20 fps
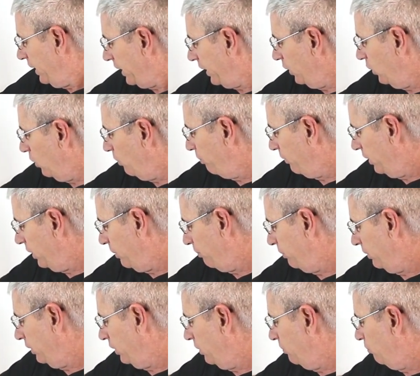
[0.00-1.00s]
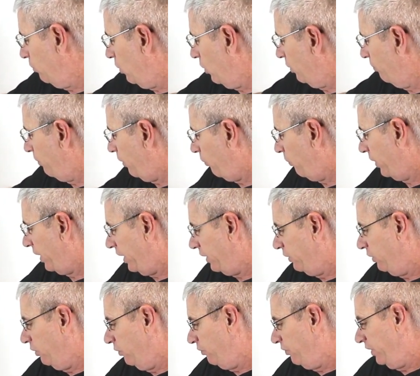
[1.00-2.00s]
You can open up a little more, but what
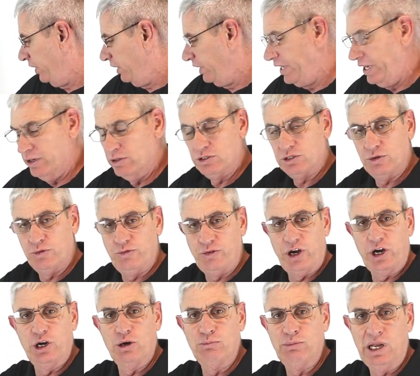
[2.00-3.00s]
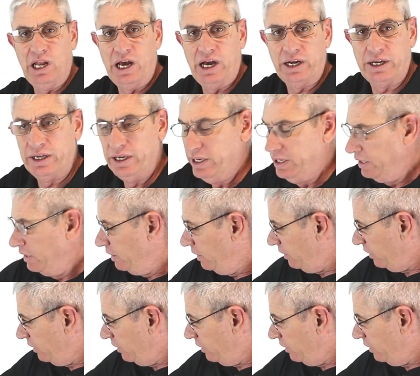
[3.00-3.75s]
I do feel here is a fire block.